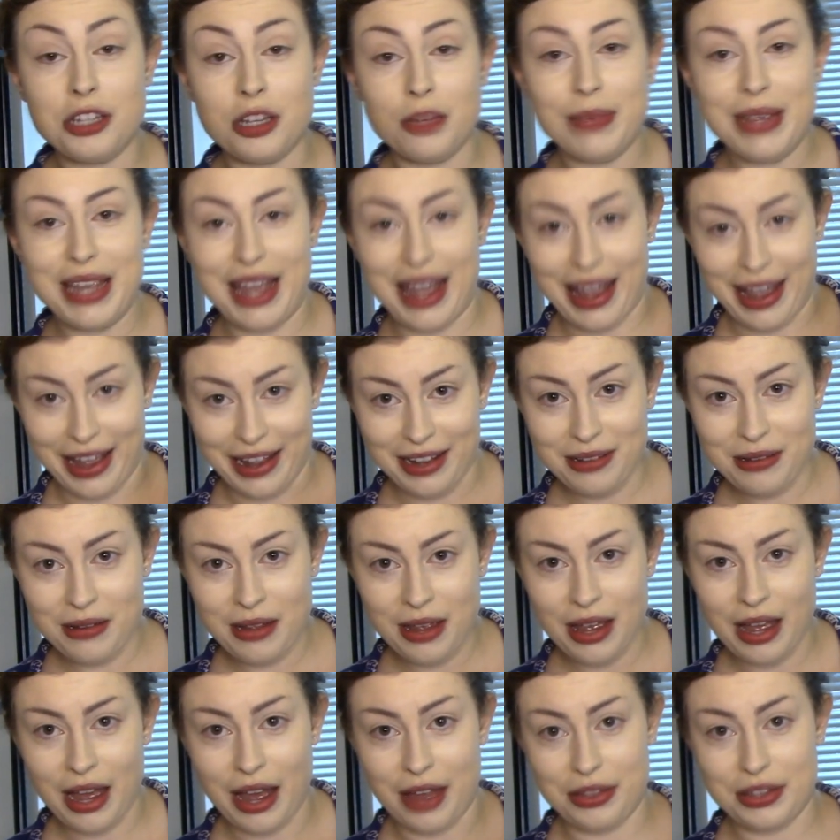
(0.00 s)
be
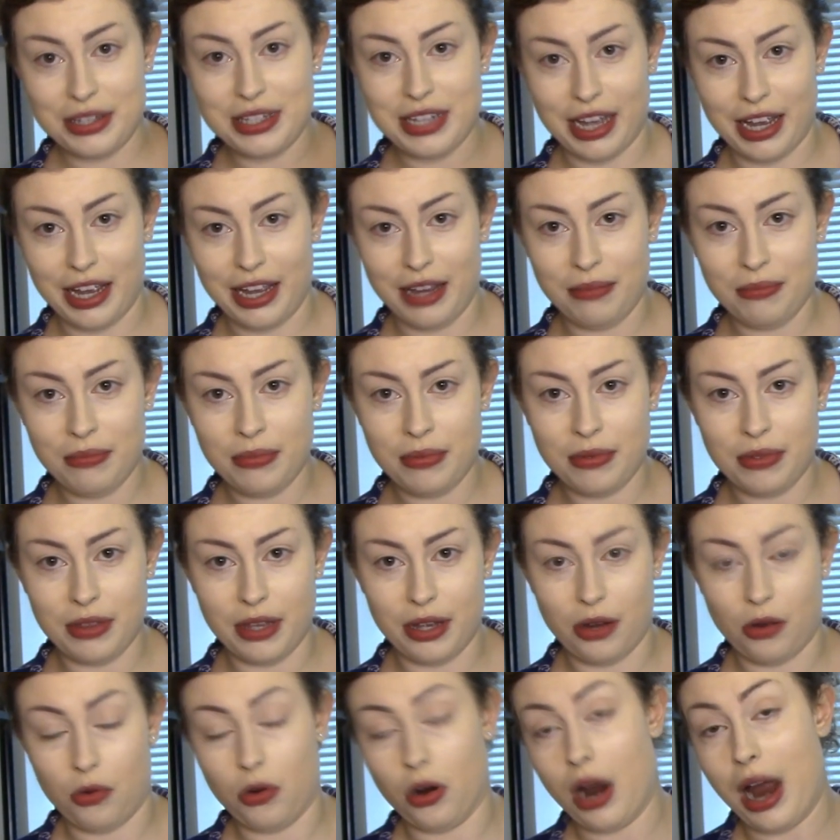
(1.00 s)
in at the time
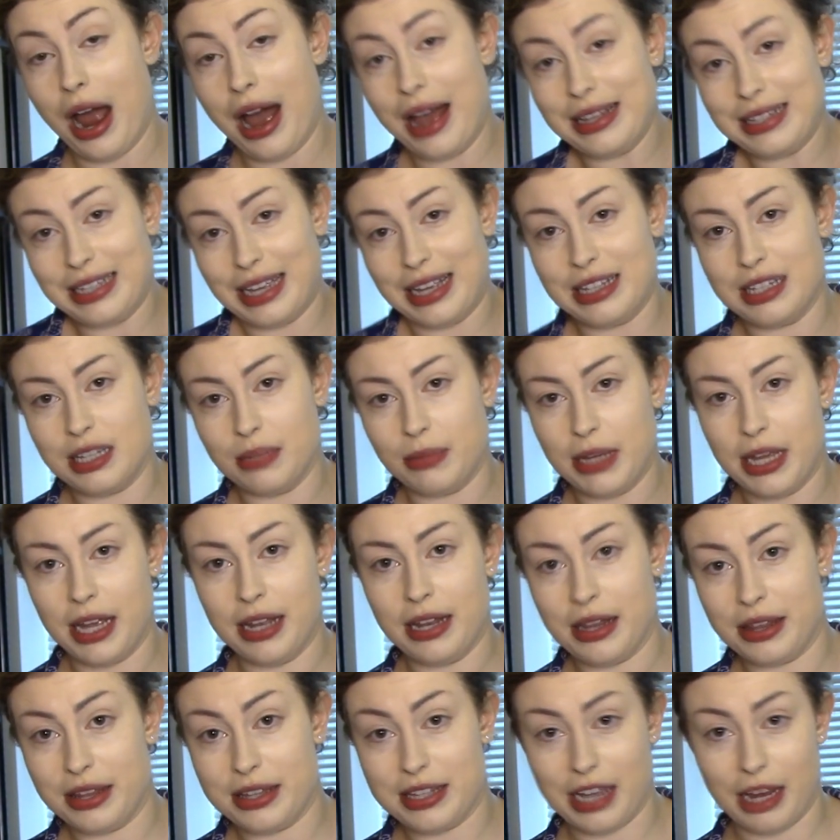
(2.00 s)
that, or I tend to be in
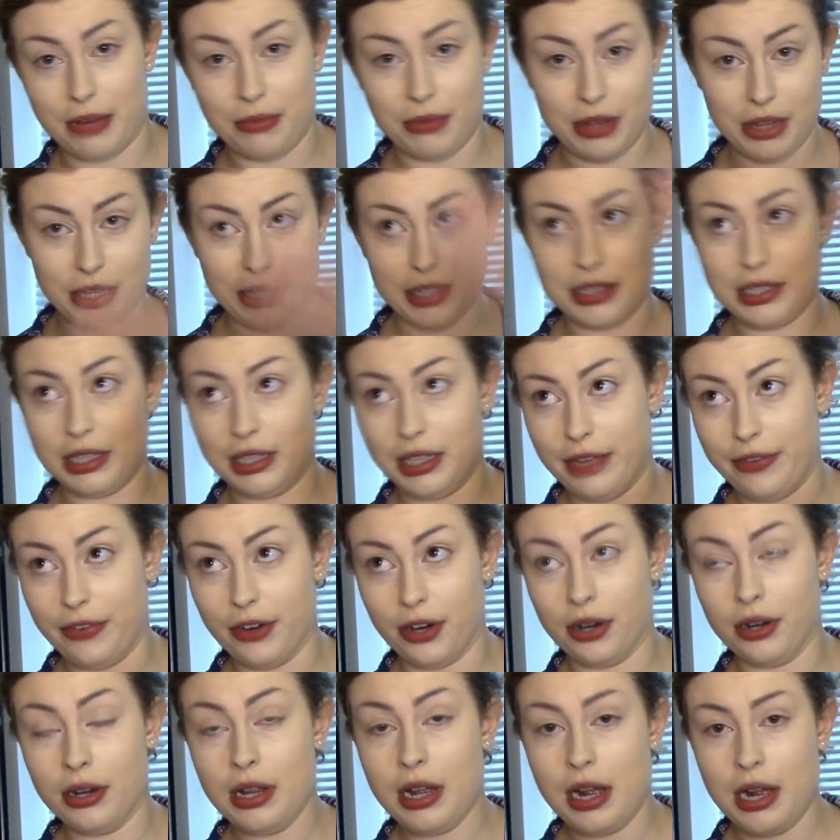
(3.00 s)
at the time that they
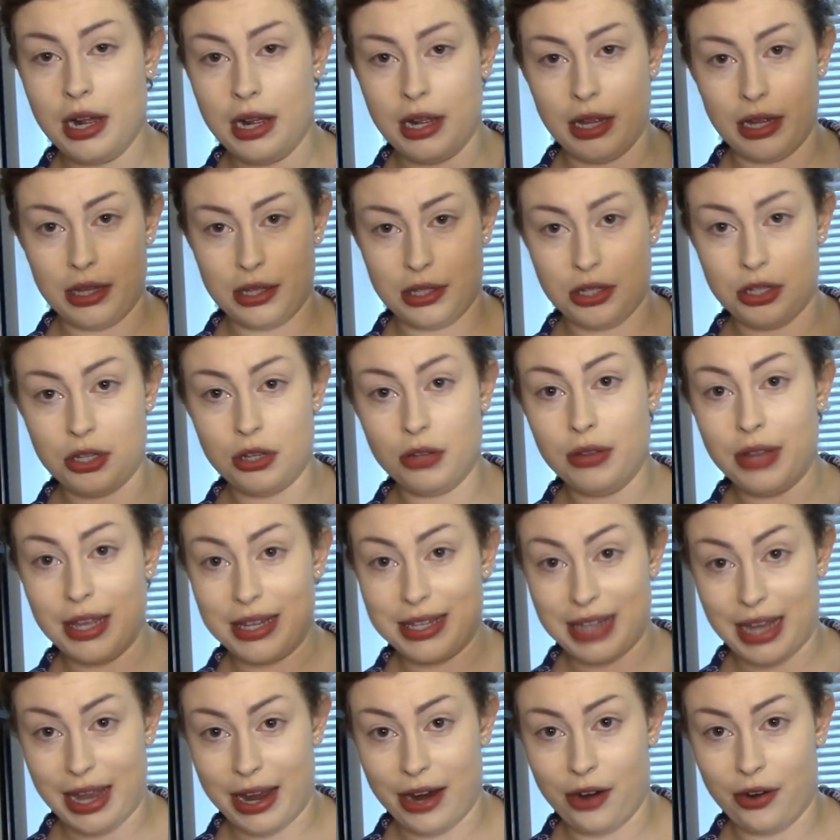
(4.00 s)
deliver to
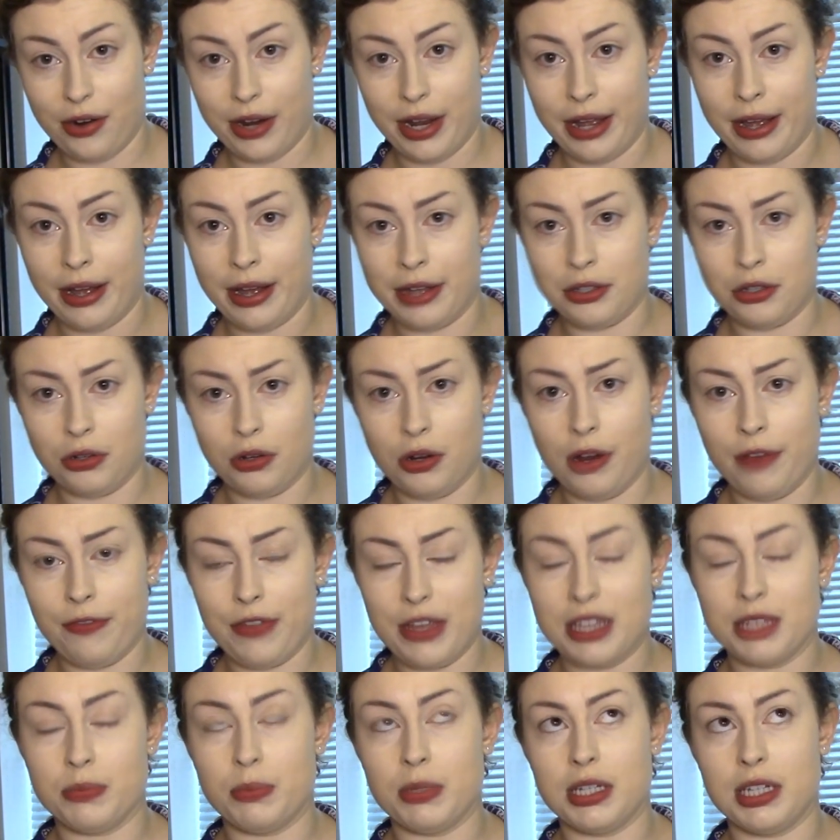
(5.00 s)
this area. I don't know if
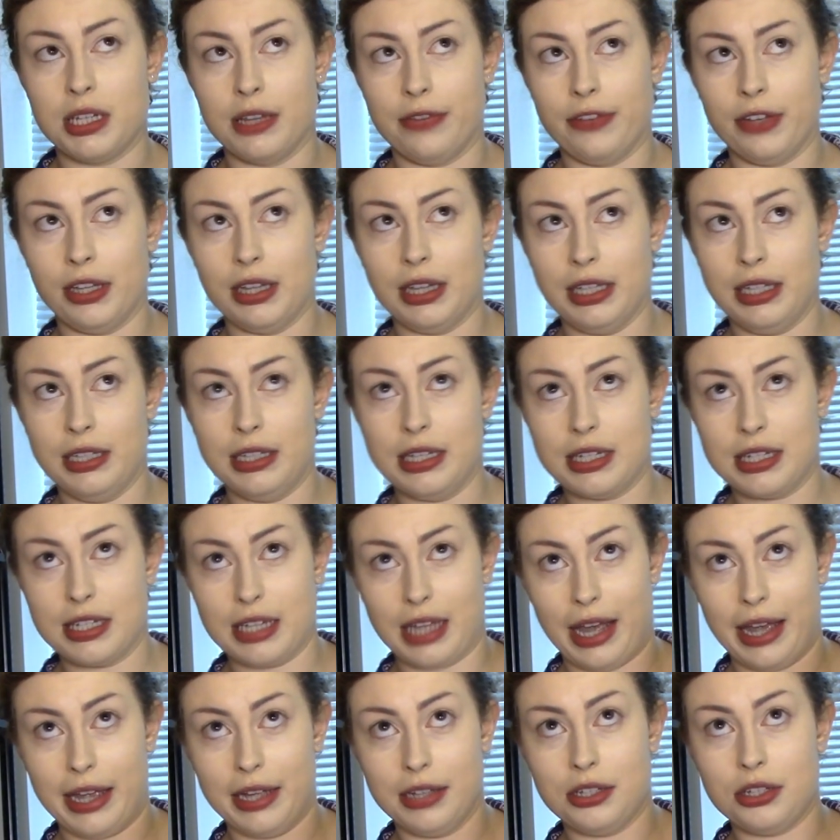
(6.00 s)
they specifically
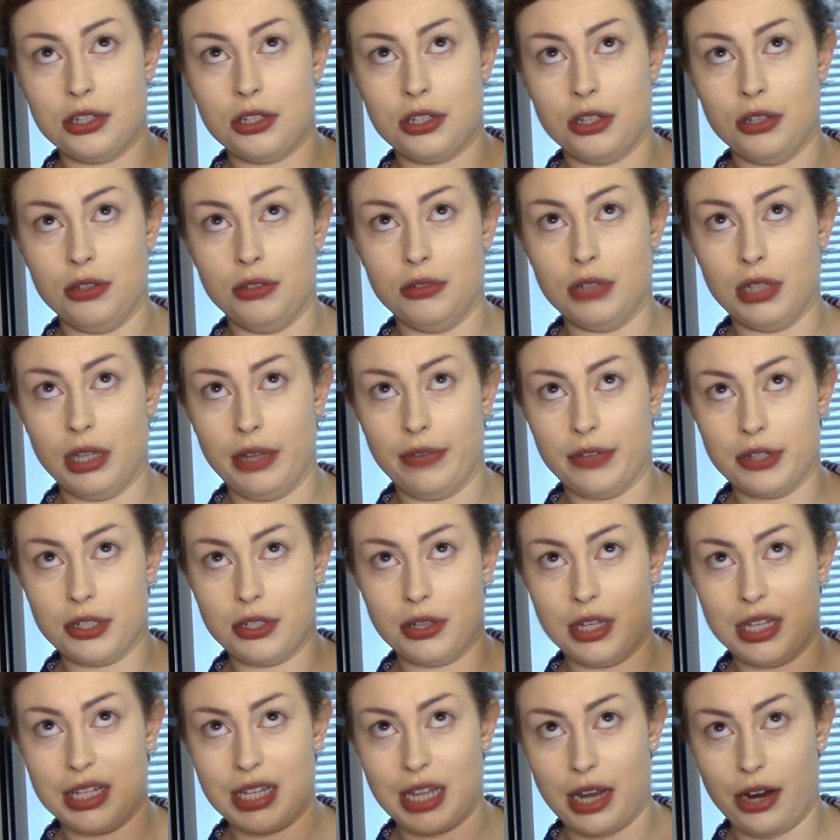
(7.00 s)
decide to deliver to
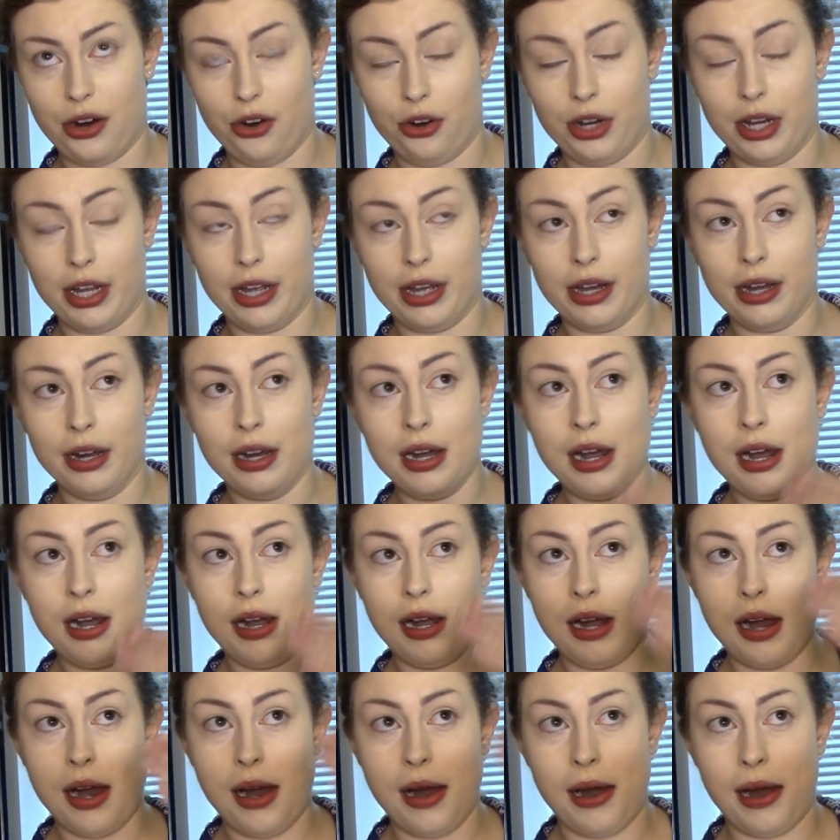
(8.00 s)
this area
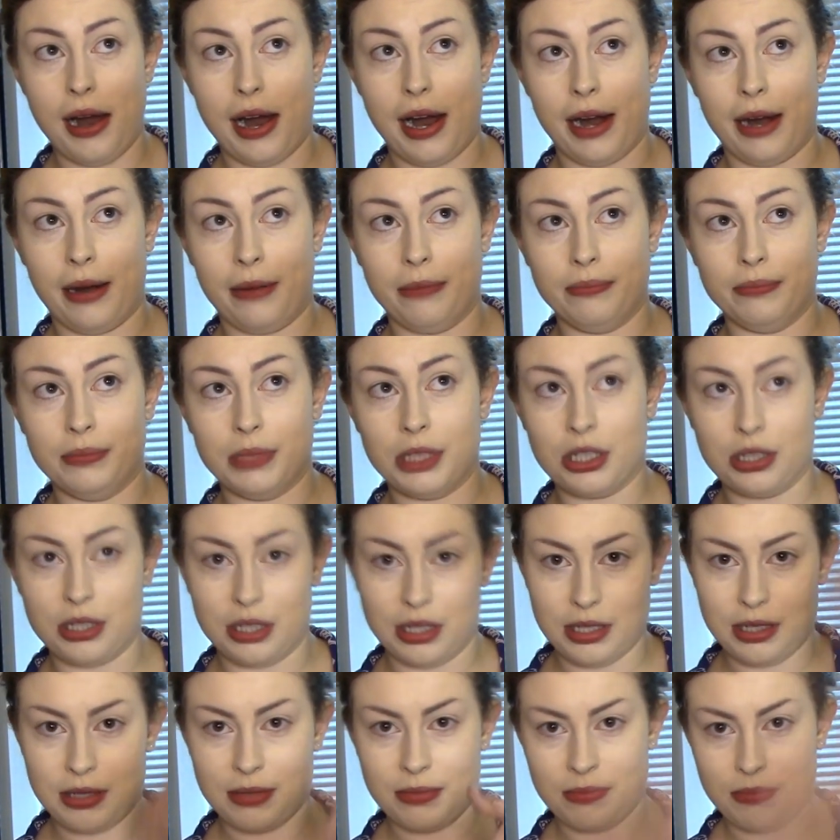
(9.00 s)
because
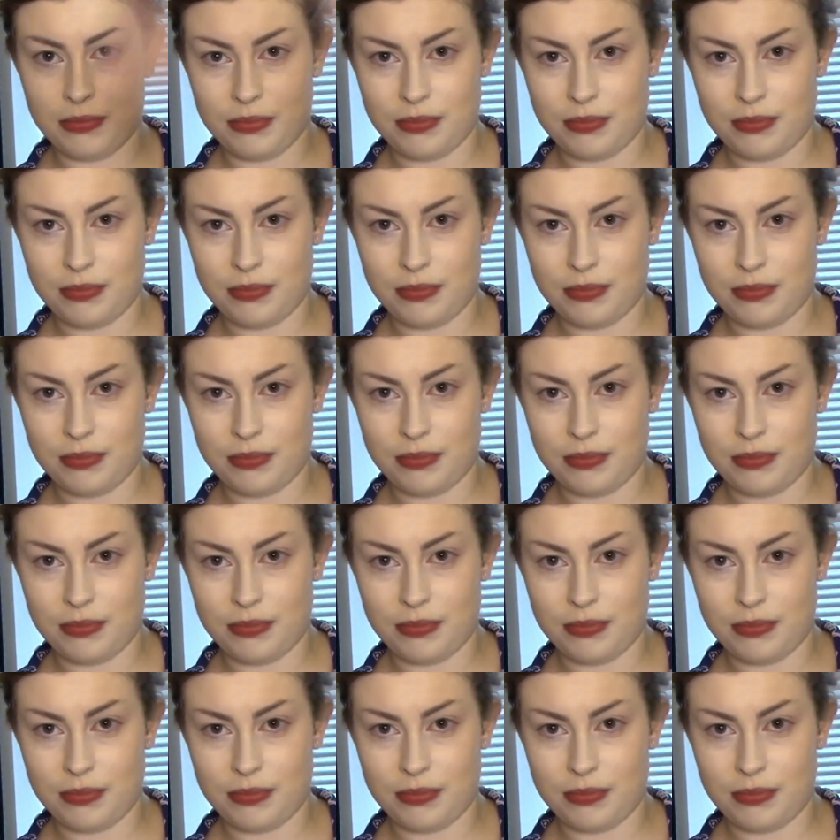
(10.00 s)
it's,